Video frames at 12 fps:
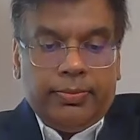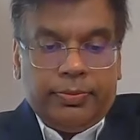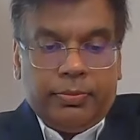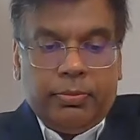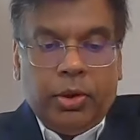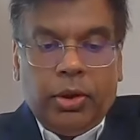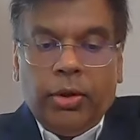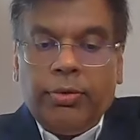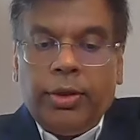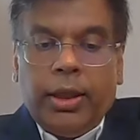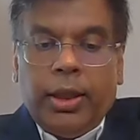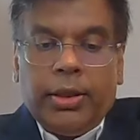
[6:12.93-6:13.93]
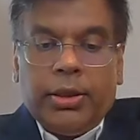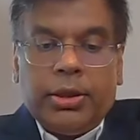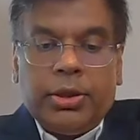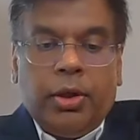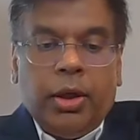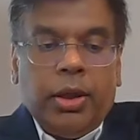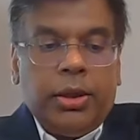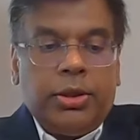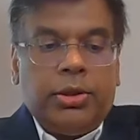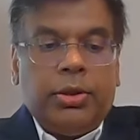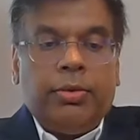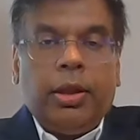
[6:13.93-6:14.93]
Moreover, there is a strong
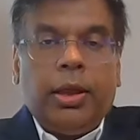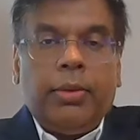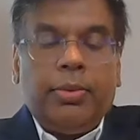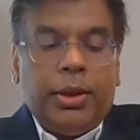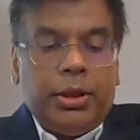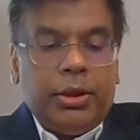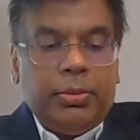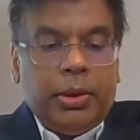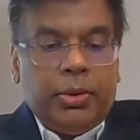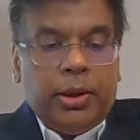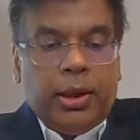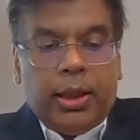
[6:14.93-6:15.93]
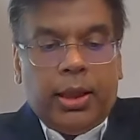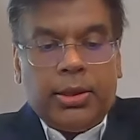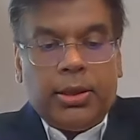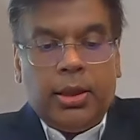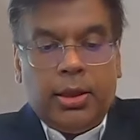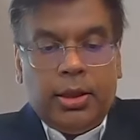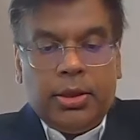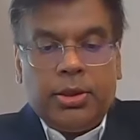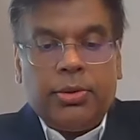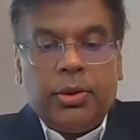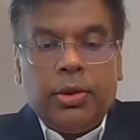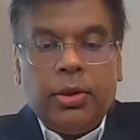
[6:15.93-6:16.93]
history of collaboration between NASA and
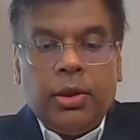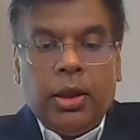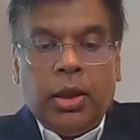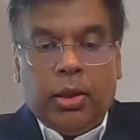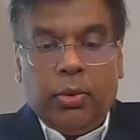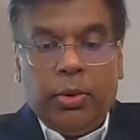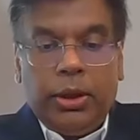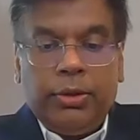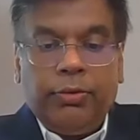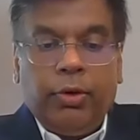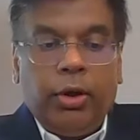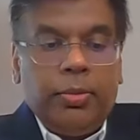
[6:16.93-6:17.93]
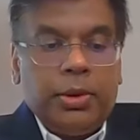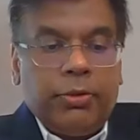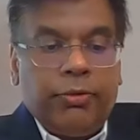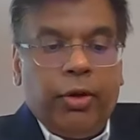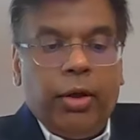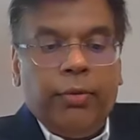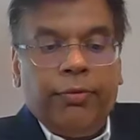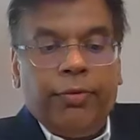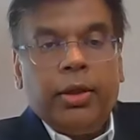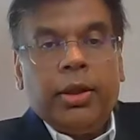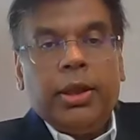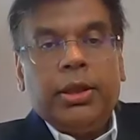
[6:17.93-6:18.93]
ISRO, which forms a firm
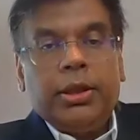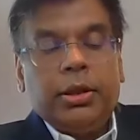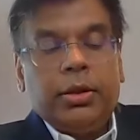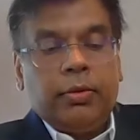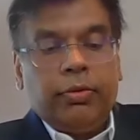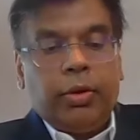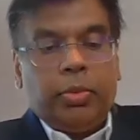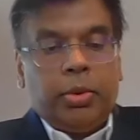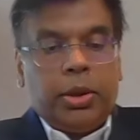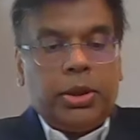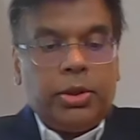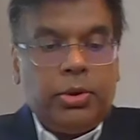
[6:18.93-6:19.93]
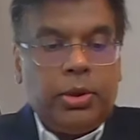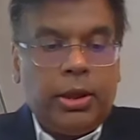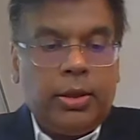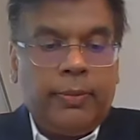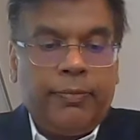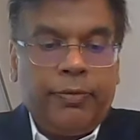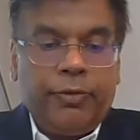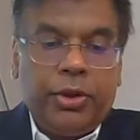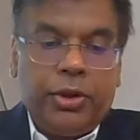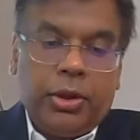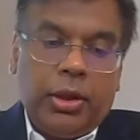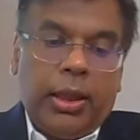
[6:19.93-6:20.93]
foundation for pursuing
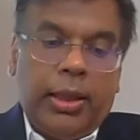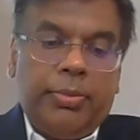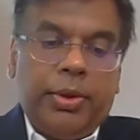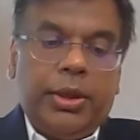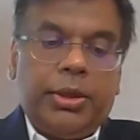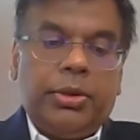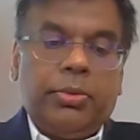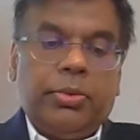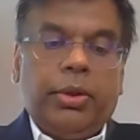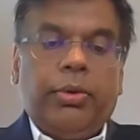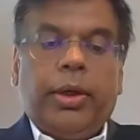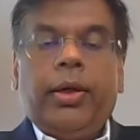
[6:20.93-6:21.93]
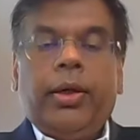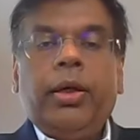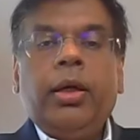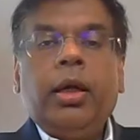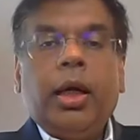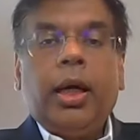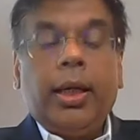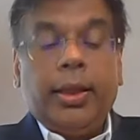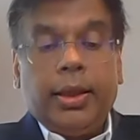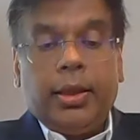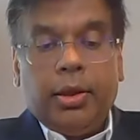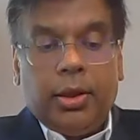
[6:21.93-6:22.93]
future collaboration with greater high
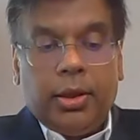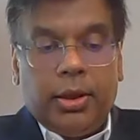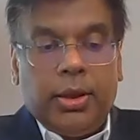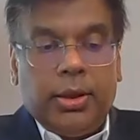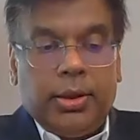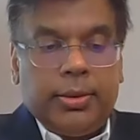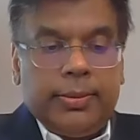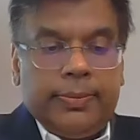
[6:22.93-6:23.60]
tech content.